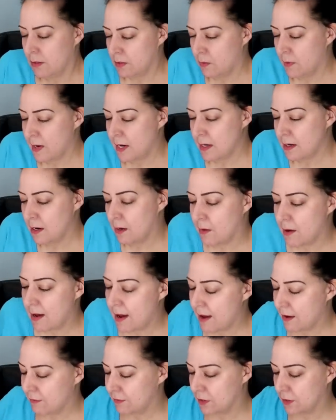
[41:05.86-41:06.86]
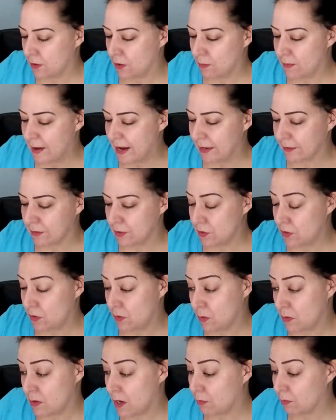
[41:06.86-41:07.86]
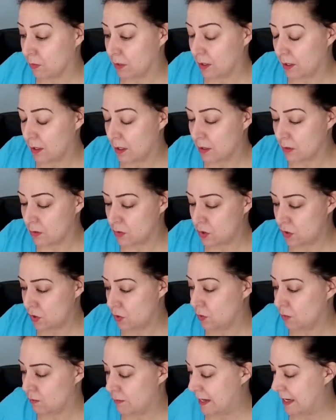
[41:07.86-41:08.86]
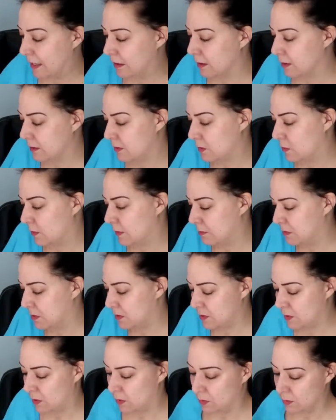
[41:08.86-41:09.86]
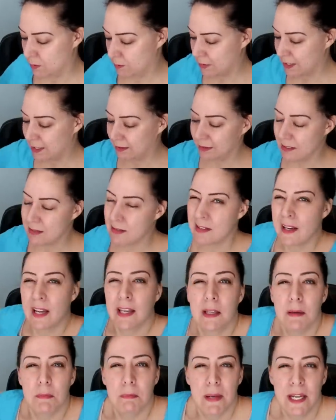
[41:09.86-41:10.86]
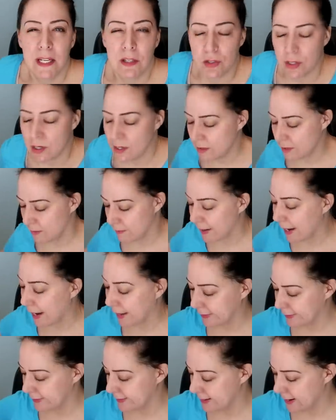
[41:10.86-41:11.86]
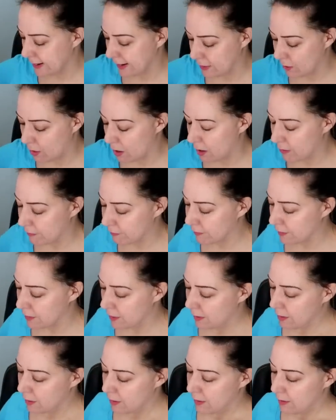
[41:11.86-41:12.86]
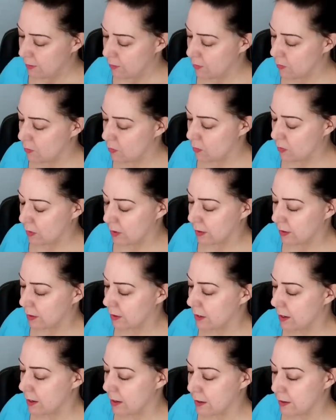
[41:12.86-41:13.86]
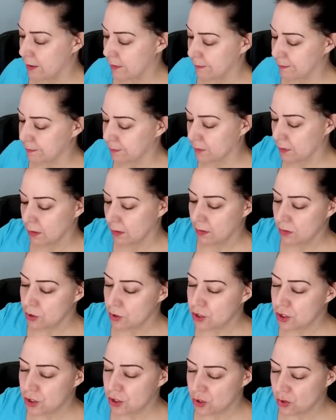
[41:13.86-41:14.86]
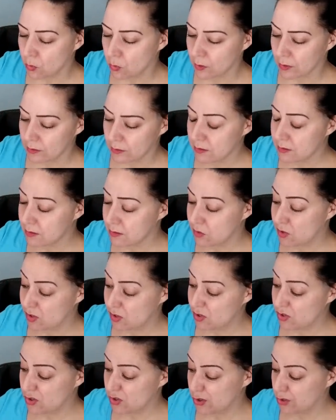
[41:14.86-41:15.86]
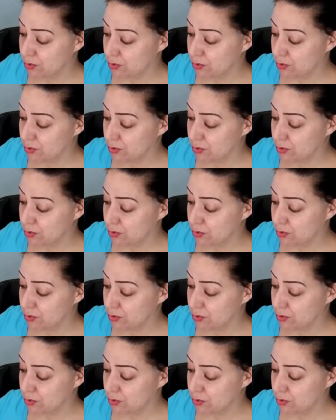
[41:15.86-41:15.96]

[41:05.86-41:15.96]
So right now I have to go back to that really too big swimsuit, but at least I can pinch it in the back and tie it off. Or um, shorts, just